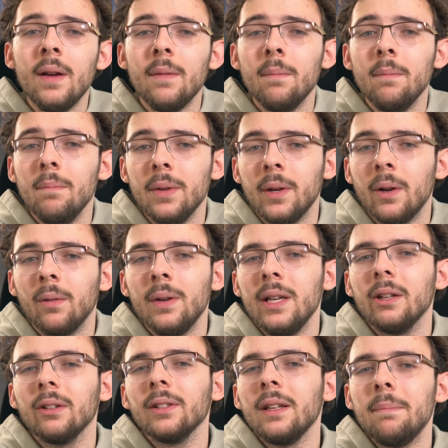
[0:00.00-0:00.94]
you know,
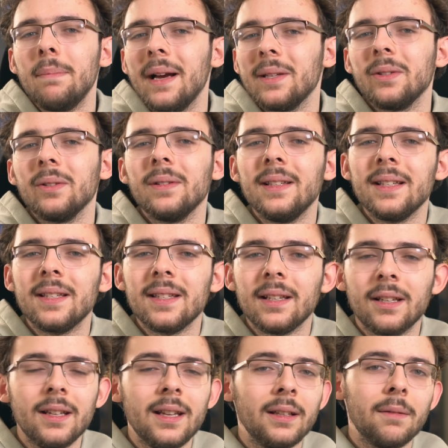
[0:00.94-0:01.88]
nearly bezel-less
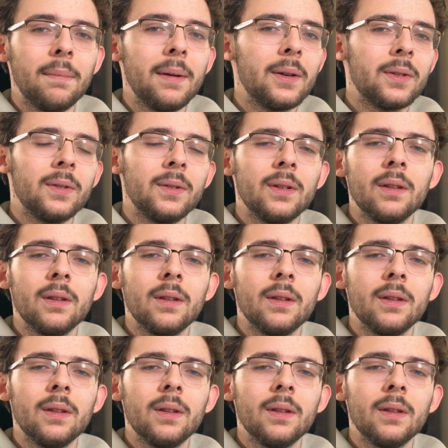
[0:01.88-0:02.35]
in comparison